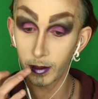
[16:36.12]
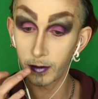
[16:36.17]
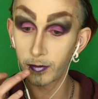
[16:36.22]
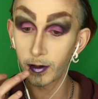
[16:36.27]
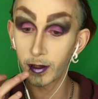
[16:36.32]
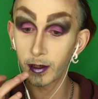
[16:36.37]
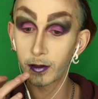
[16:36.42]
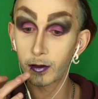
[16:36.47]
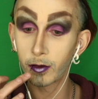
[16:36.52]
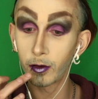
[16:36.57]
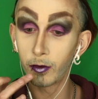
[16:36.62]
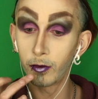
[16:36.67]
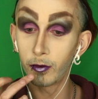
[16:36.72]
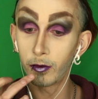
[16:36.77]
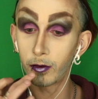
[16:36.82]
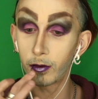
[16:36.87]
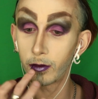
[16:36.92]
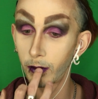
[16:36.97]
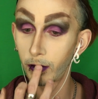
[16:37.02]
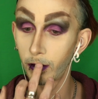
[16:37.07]
If I
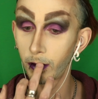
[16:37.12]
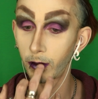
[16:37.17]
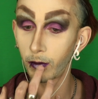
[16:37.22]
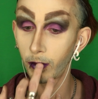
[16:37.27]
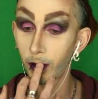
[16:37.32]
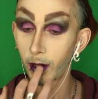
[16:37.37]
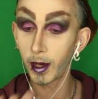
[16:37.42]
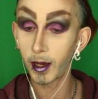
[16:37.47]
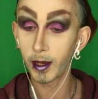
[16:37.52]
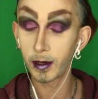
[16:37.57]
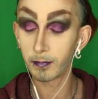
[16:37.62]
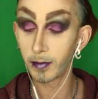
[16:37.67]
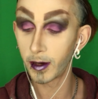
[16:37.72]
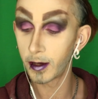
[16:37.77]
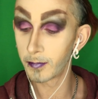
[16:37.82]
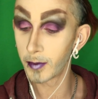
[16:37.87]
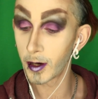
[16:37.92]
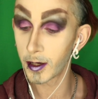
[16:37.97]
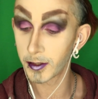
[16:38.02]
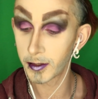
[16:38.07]
could, you know, hide
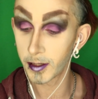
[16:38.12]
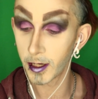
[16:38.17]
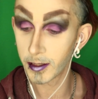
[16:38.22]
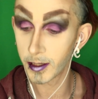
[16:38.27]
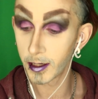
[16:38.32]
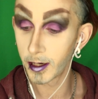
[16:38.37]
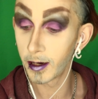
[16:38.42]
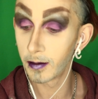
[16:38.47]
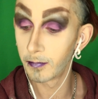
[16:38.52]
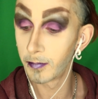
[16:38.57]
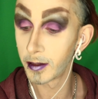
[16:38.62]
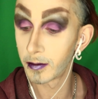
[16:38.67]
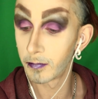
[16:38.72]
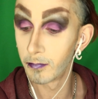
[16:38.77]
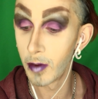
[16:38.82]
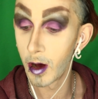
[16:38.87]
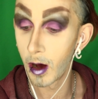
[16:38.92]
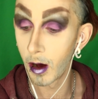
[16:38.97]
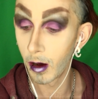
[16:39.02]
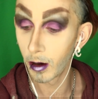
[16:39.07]
my mustache a little bit
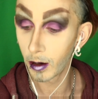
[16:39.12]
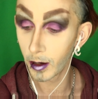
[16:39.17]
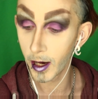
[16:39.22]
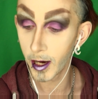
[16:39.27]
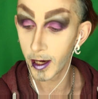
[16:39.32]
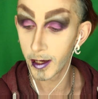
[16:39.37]
more,